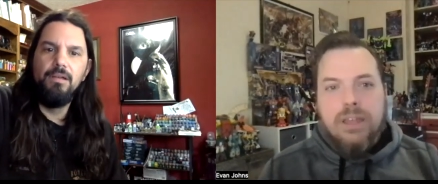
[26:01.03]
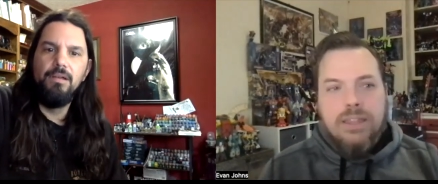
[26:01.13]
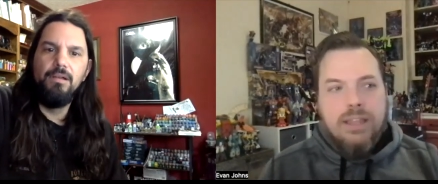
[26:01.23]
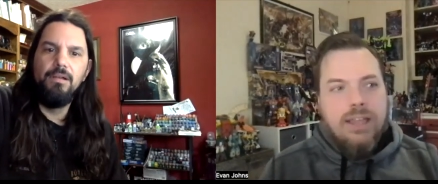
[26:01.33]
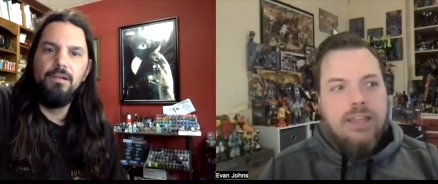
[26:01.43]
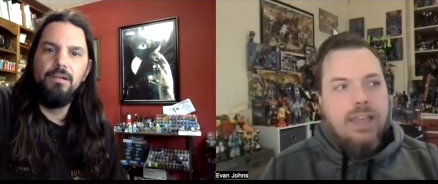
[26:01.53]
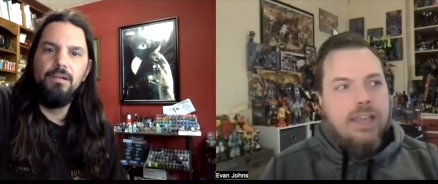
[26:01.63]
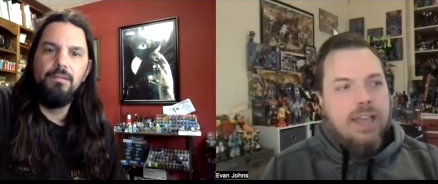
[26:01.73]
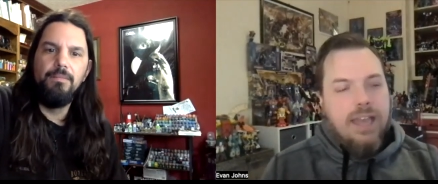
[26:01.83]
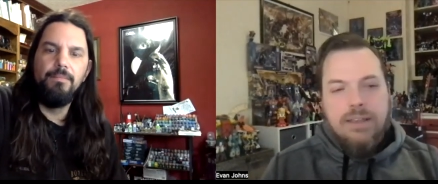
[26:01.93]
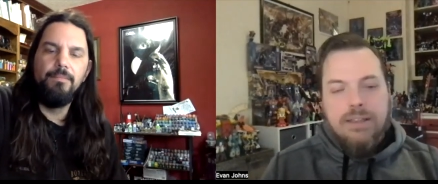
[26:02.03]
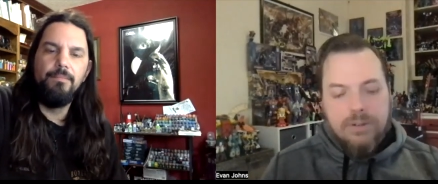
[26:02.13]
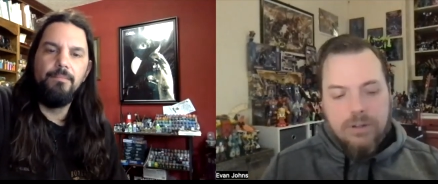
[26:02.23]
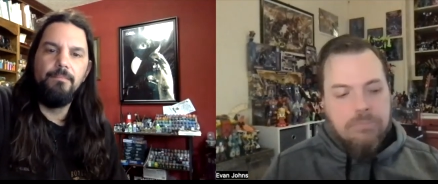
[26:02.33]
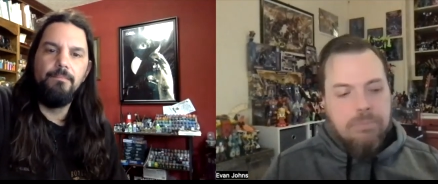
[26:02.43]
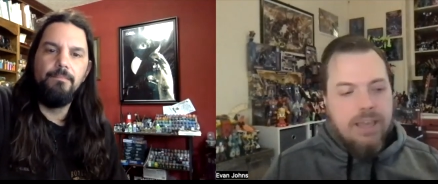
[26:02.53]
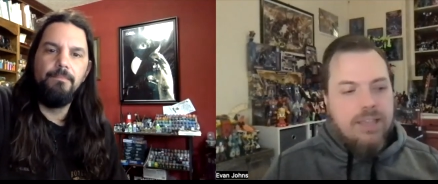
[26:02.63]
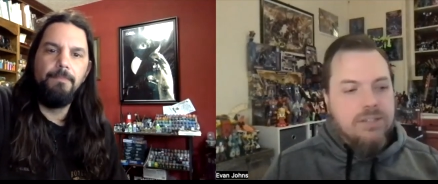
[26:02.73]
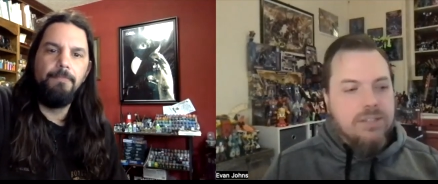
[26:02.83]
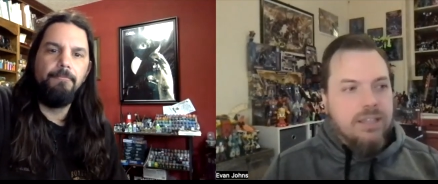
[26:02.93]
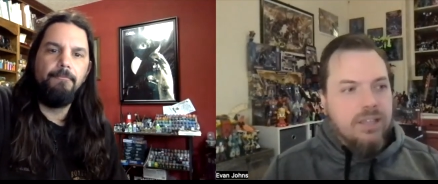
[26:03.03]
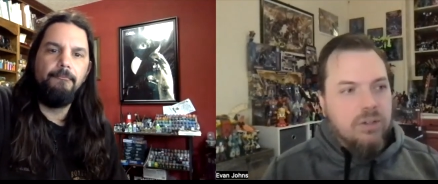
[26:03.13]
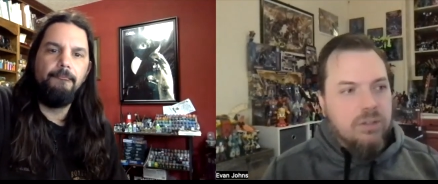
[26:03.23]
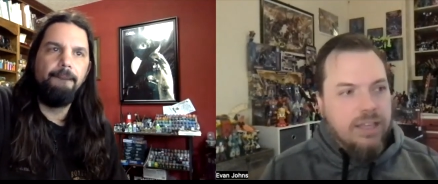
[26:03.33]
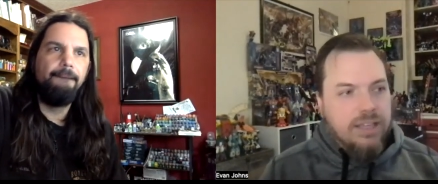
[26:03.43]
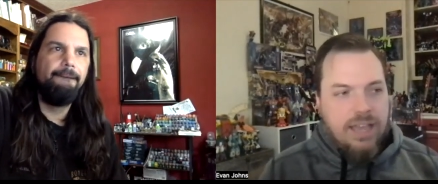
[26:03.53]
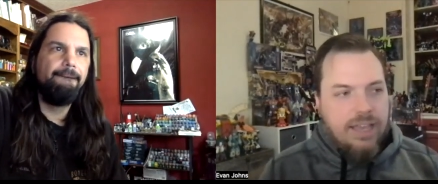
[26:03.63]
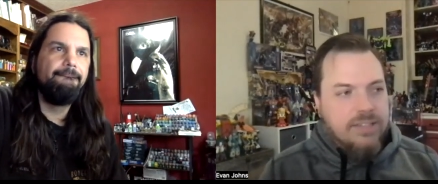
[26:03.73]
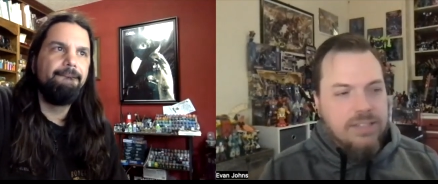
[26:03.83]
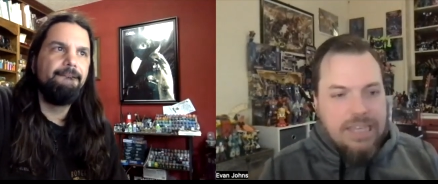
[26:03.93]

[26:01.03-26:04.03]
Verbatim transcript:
Speaker 1: thing. They hang, hang out in their own base and they go like I guess